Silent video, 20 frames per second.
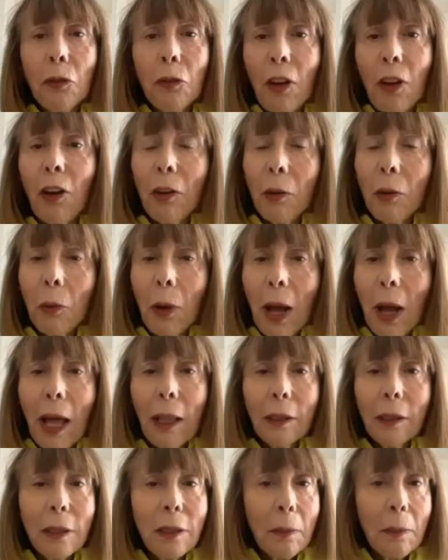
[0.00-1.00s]
very
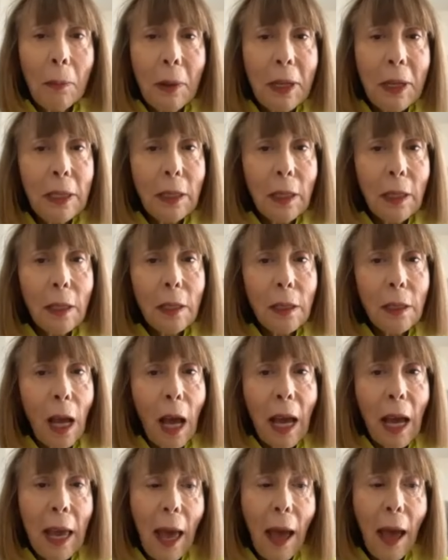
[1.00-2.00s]
well as a business.
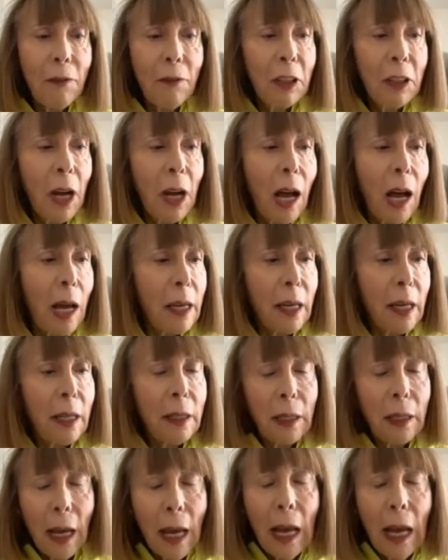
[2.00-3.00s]
I have a guy
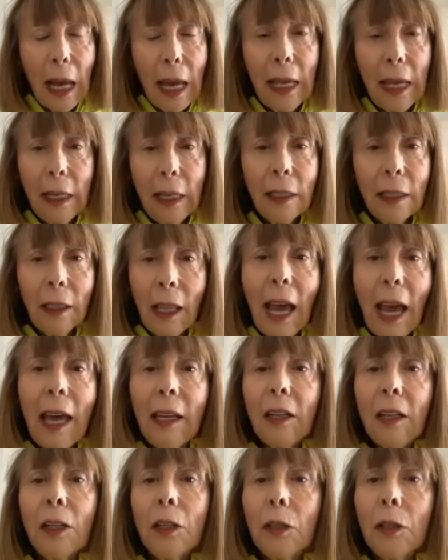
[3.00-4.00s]
in
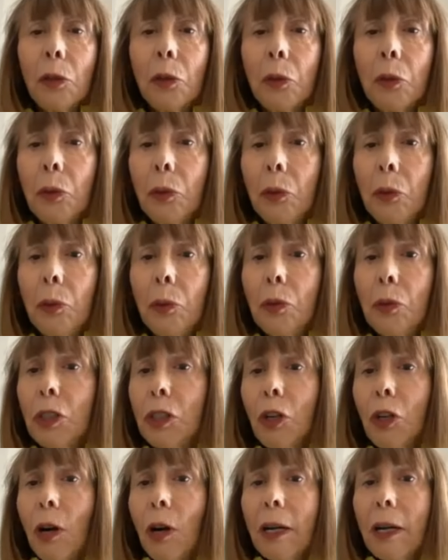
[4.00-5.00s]
Atlanta who
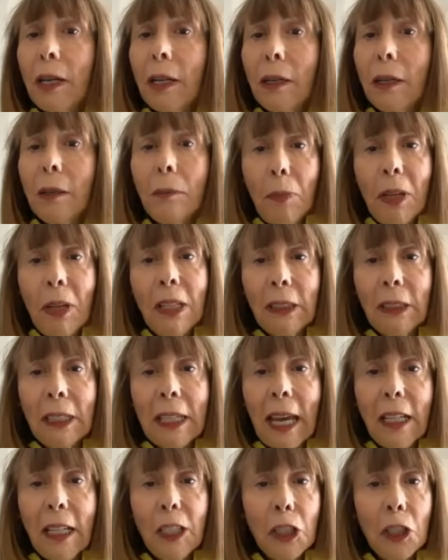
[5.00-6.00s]
started
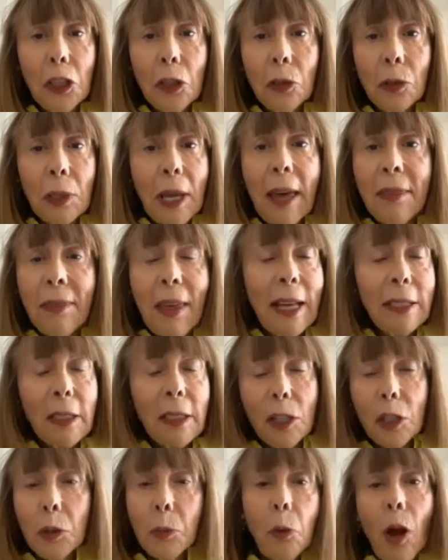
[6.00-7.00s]
building ADUs, and
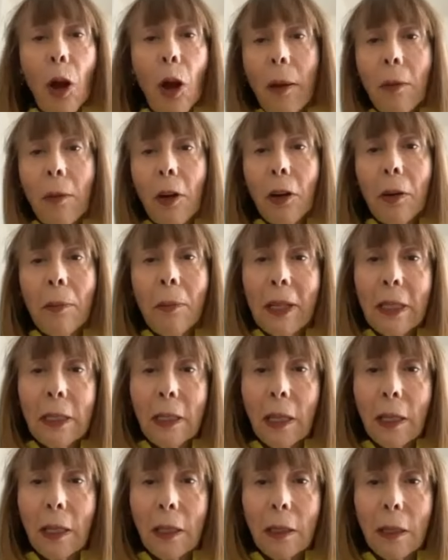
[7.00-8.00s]
that's his primary
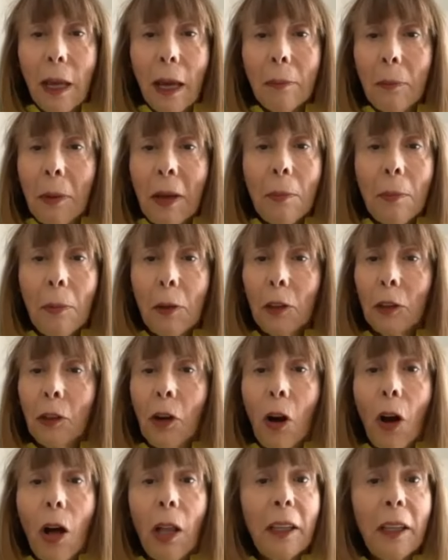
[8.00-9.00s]
business. And people are
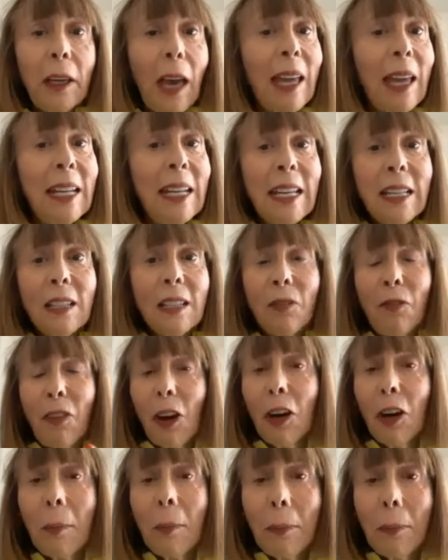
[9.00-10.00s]
calling, and he's
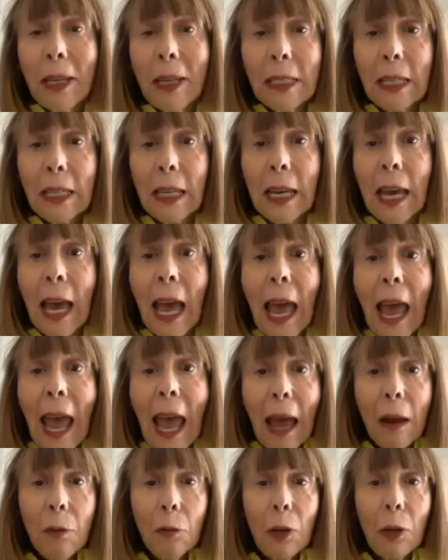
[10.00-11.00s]
very busy.
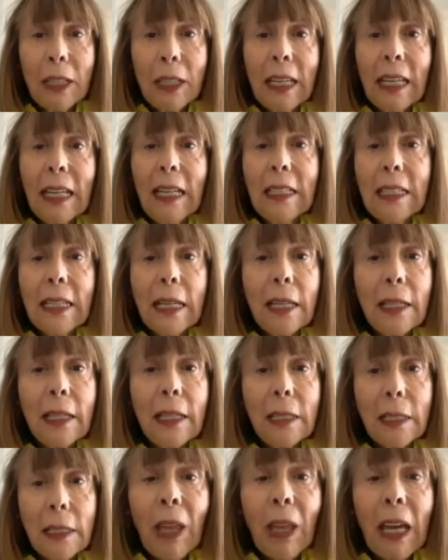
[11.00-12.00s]
And what he did
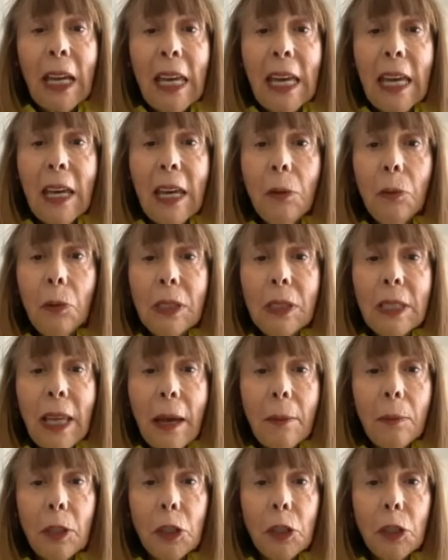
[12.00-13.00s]
is he was
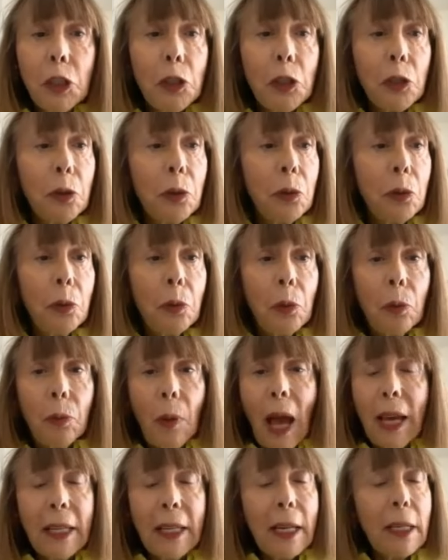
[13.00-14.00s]
able to,
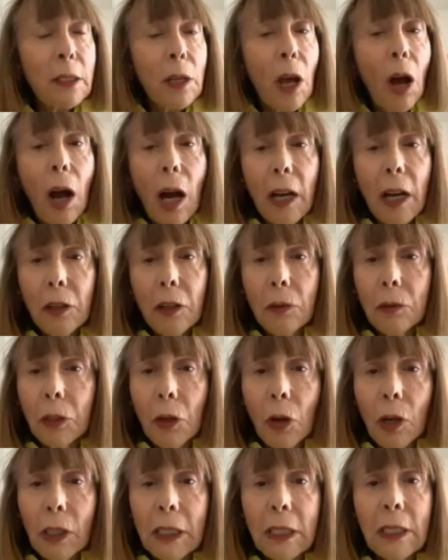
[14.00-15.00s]
I guess, hire an
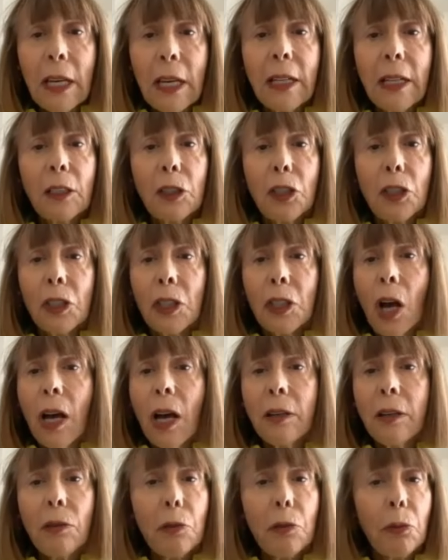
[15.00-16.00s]
architect,
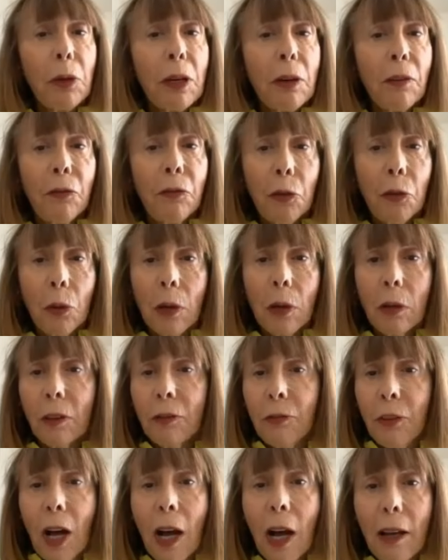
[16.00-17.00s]
design 3 or 4 or
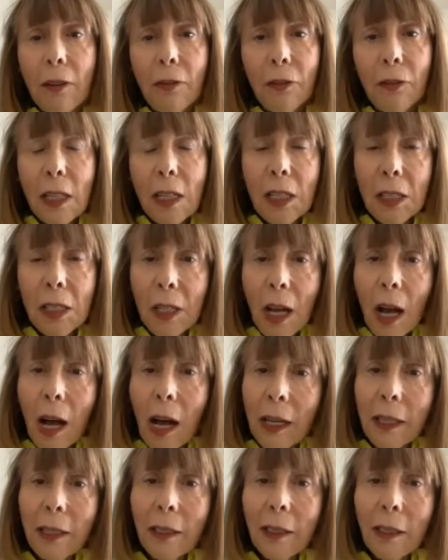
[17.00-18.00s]
5
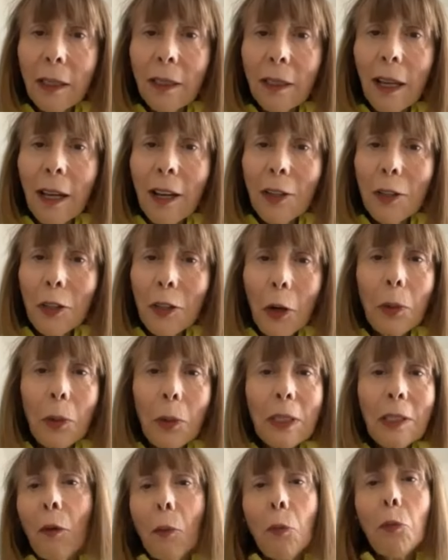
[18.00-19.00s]
designs. So
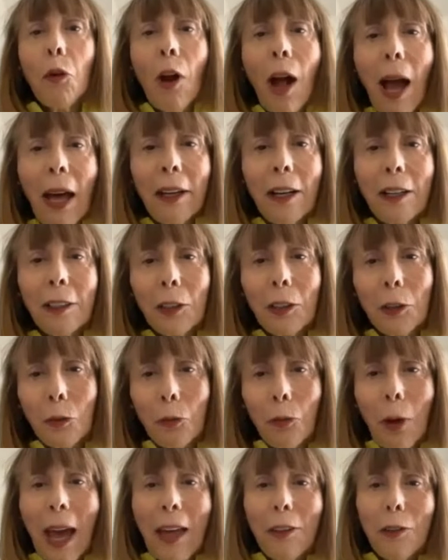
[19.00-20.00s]
it's a product
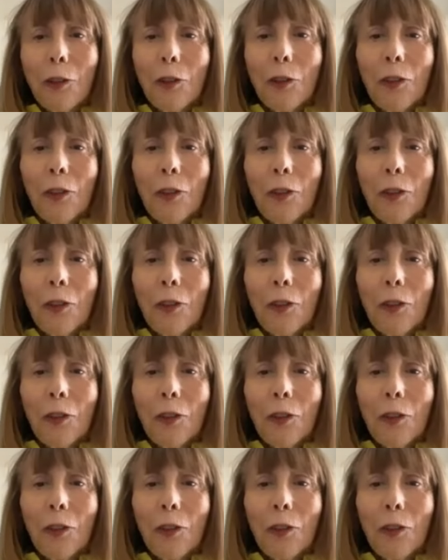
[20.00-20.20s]
rather